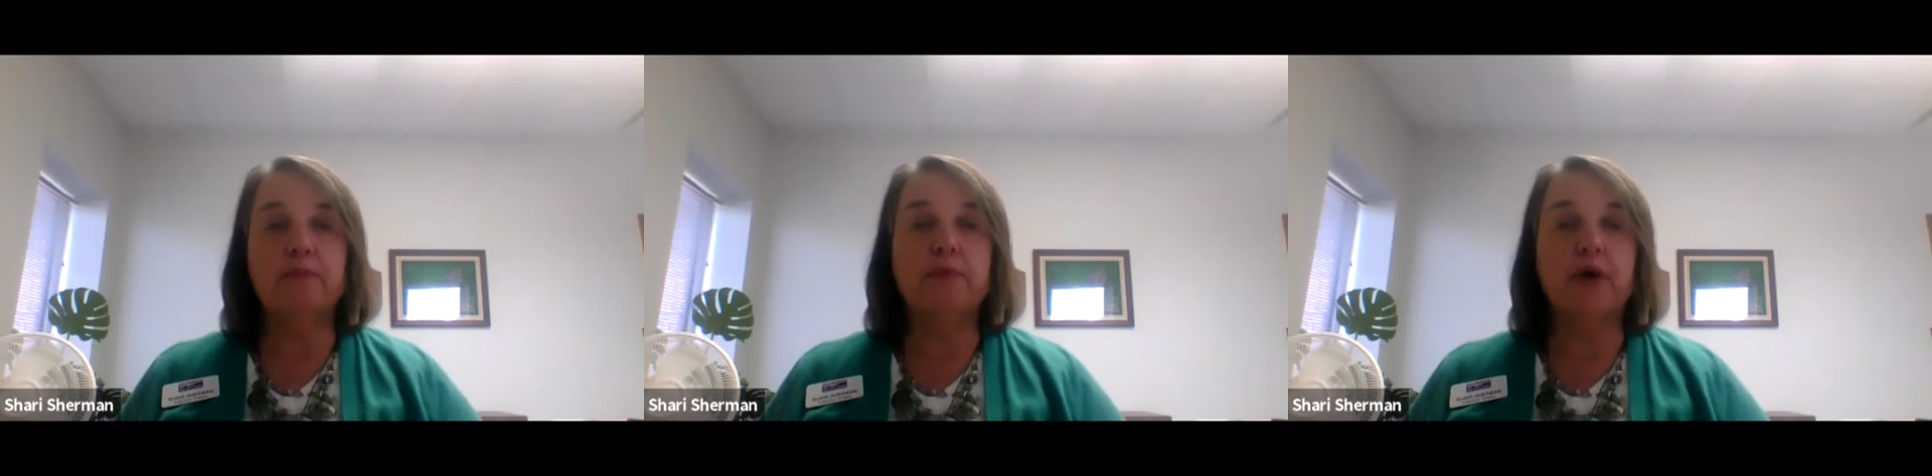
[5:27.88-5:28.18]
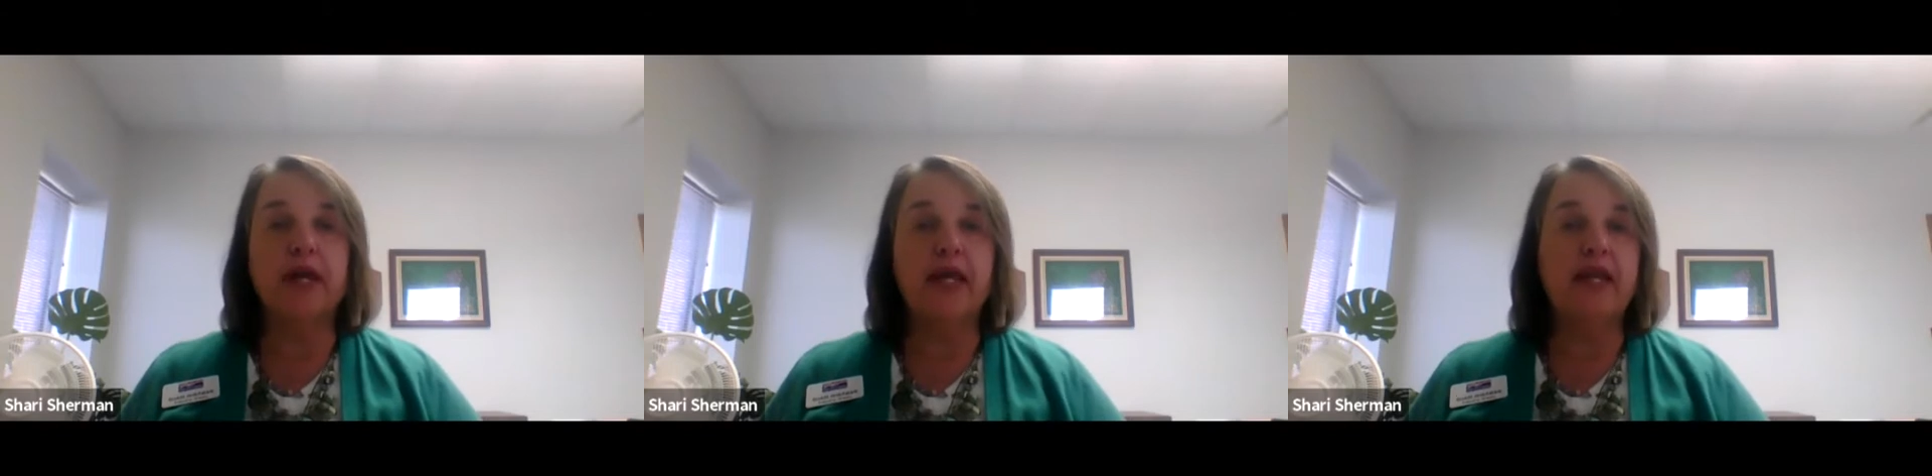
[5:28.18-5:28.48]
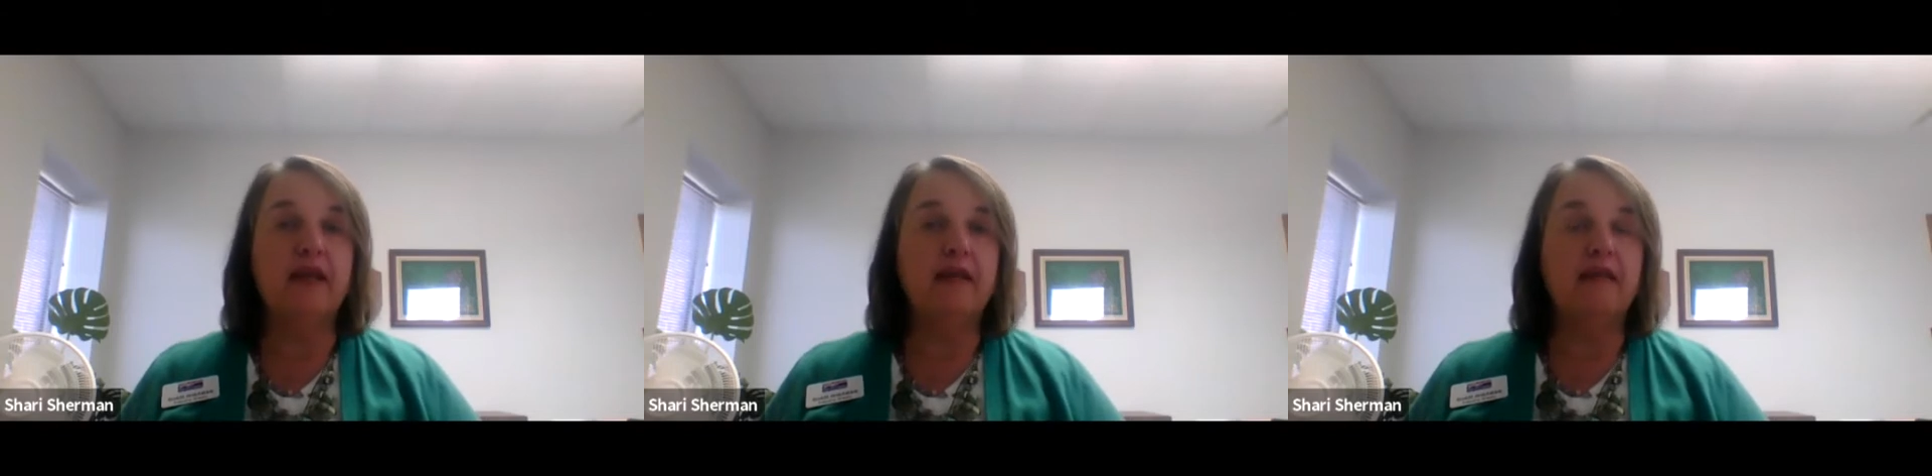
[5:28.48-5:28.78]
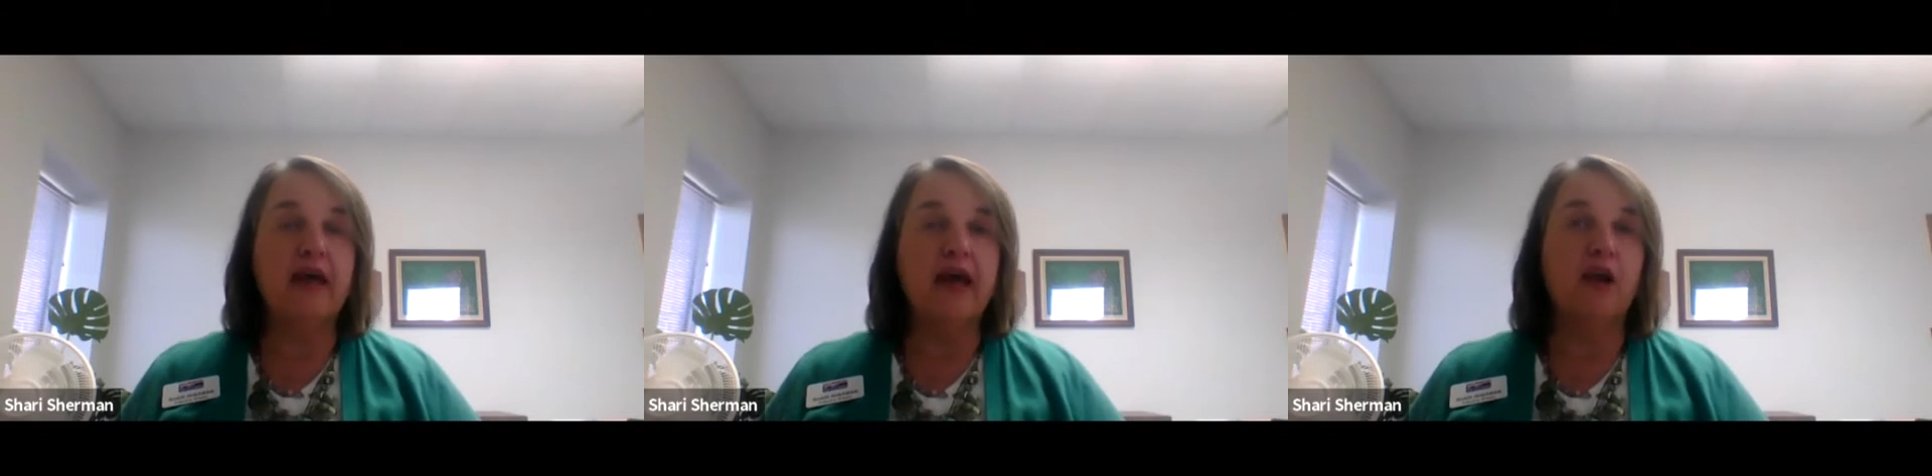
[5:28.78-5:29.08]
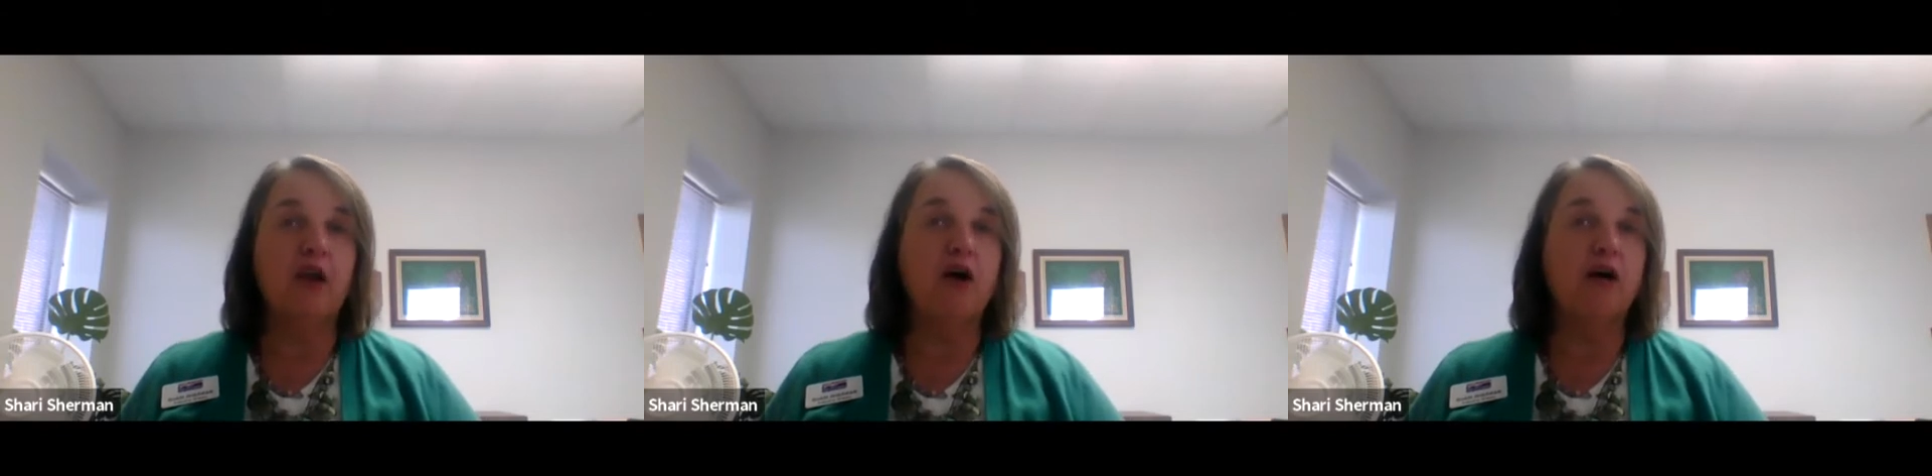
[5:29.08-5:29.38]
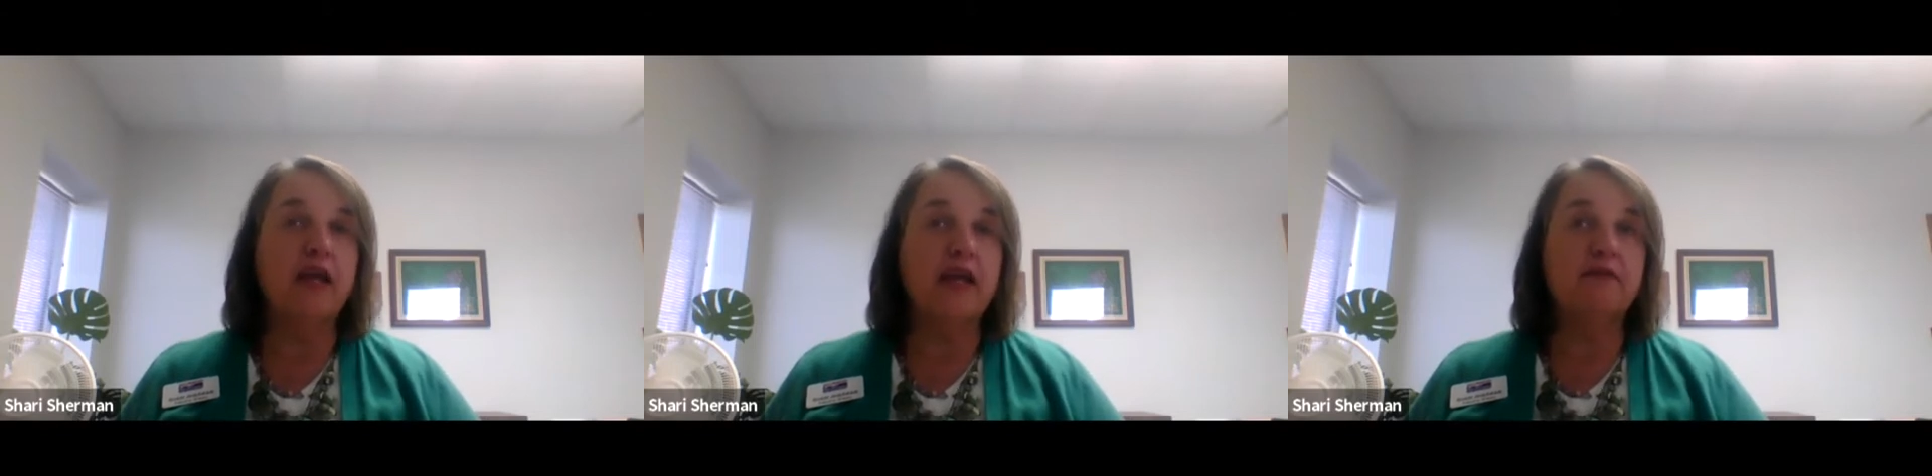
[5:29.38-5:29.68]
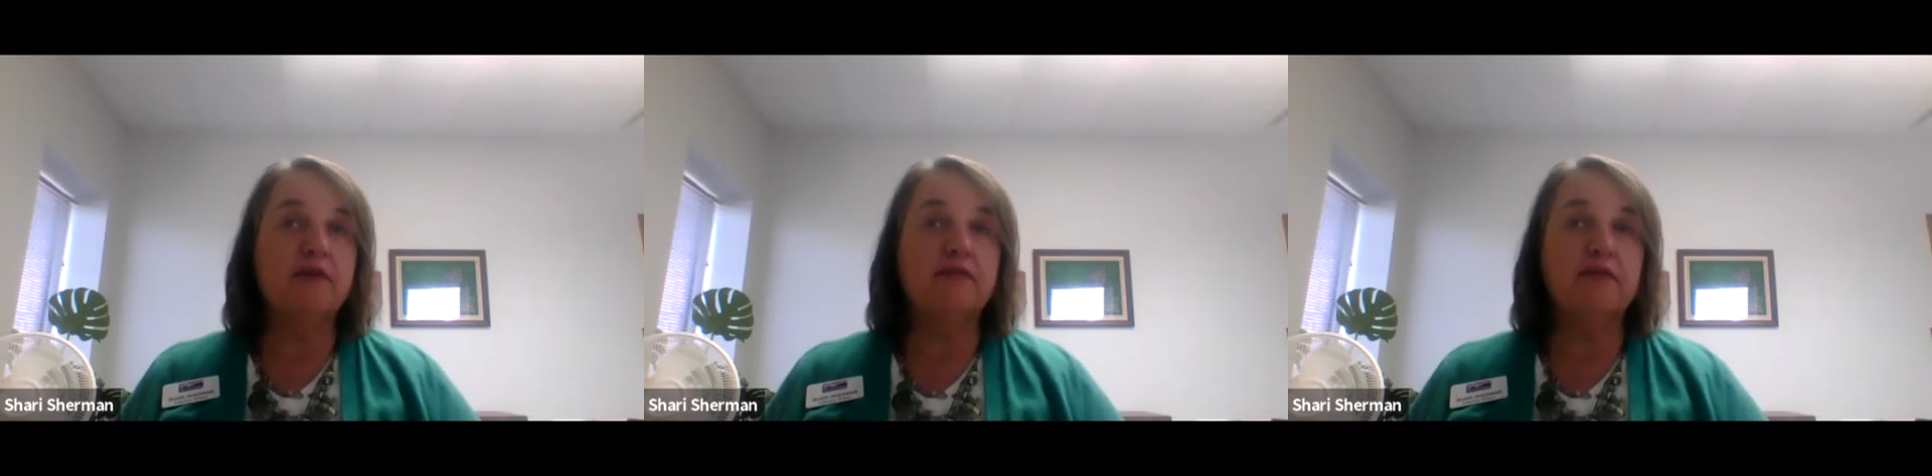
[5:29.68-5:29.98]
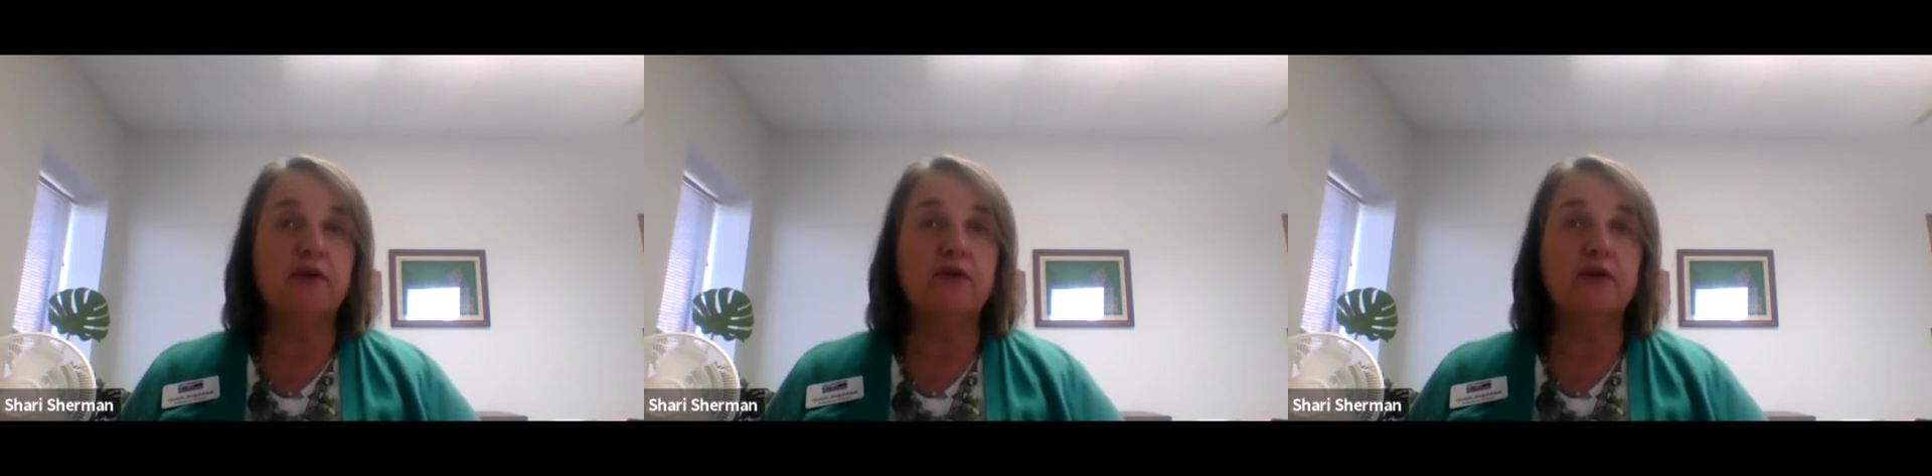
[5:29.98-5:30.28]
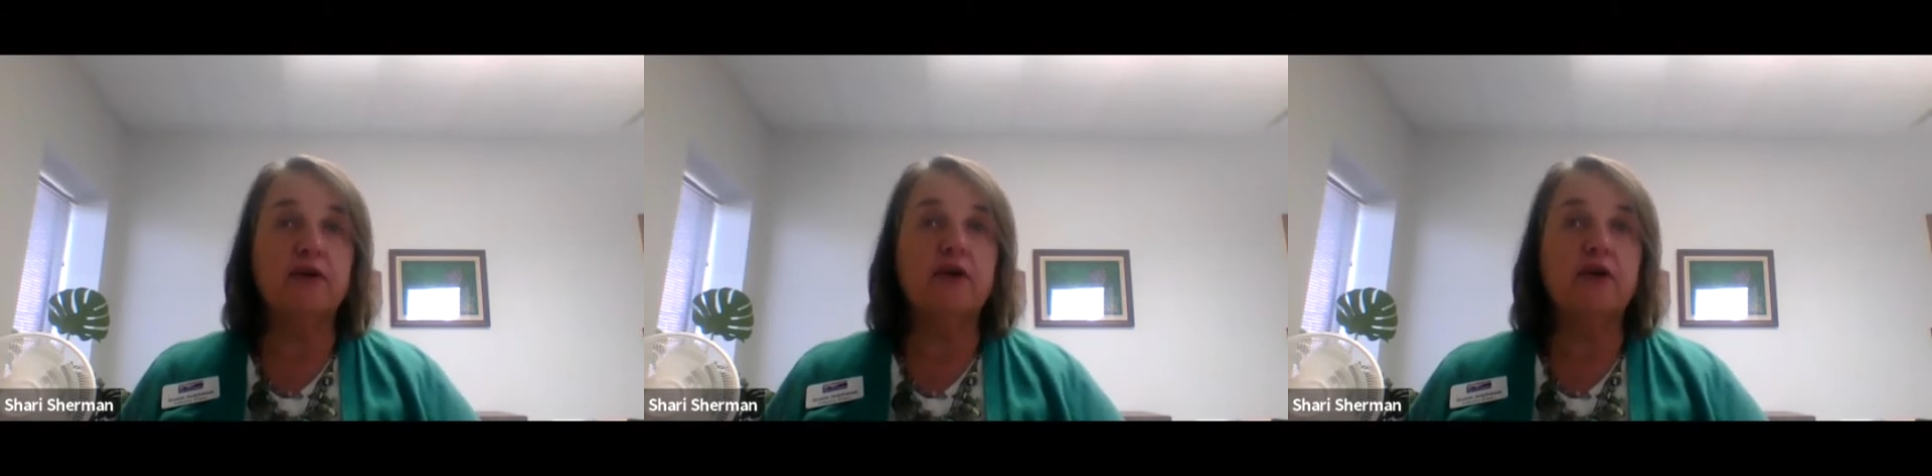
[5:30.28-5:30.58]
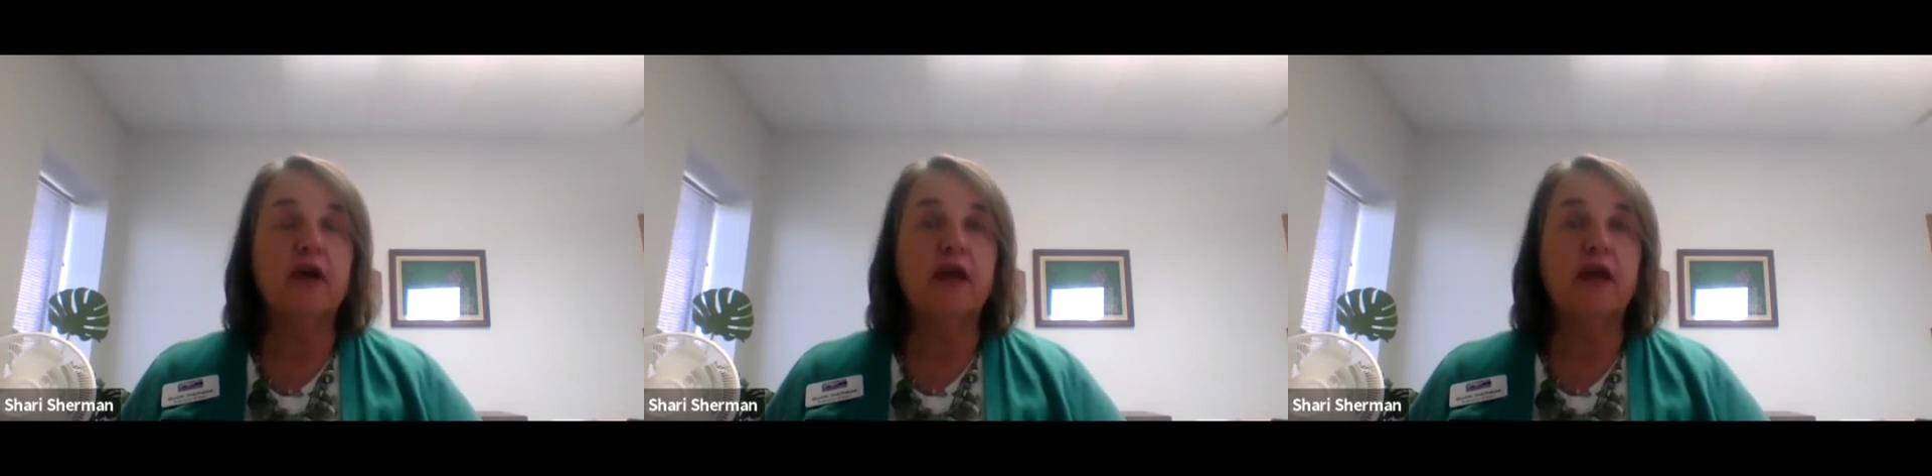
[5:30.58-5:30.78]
bringing that along even further